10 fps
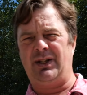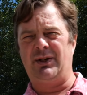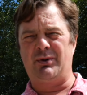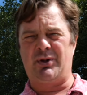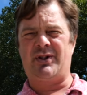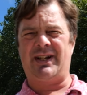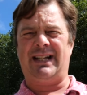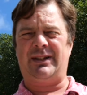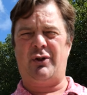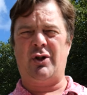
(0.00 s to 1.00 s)
you know, just to
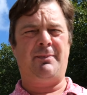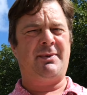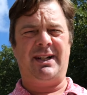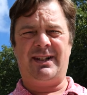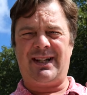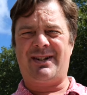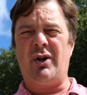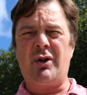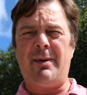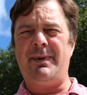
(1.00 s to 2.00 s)
get the job done. It's
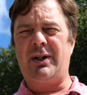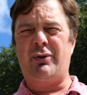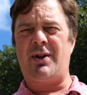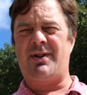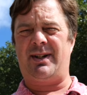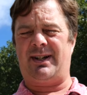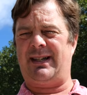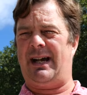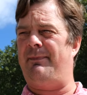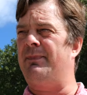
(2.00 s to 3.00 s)
not coming across like
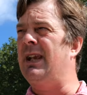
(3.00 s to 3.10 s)
that.